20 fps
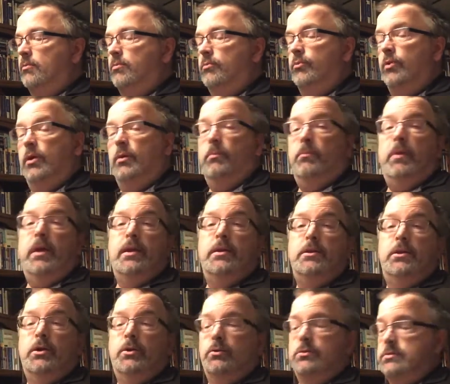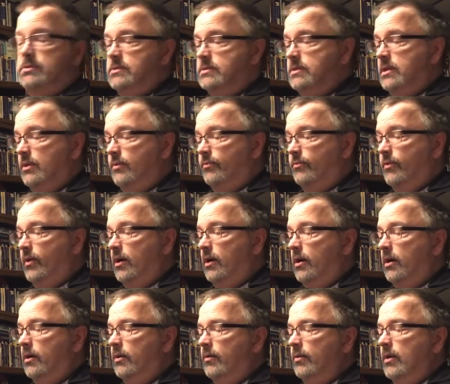"Well, men don't see
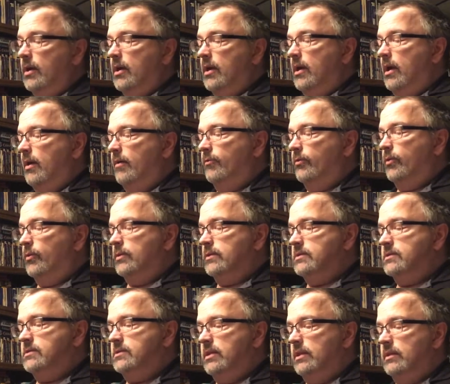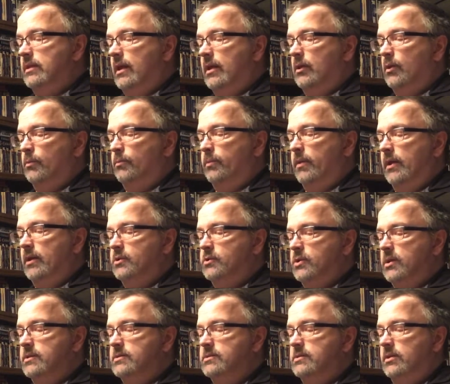far. Everyone's seen that old pink
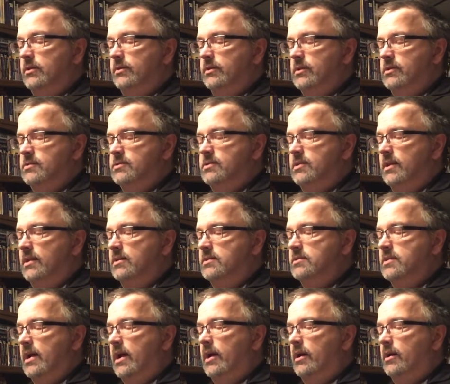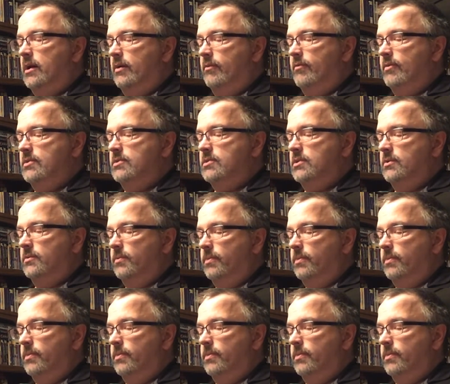dress till they're sick and tired of it."